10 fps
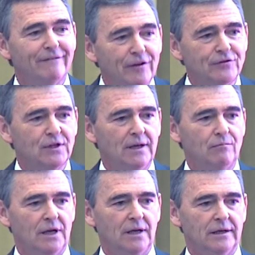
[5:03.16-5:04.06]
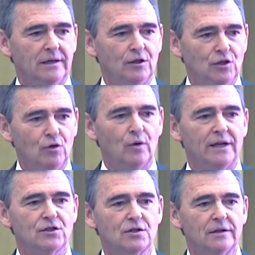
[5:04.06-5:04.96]
$15 billion
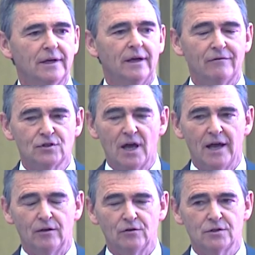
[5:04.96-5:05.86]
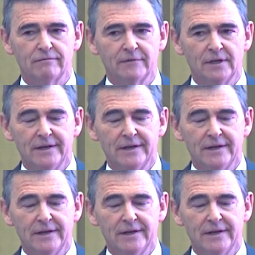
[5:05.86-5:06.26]
US of sales.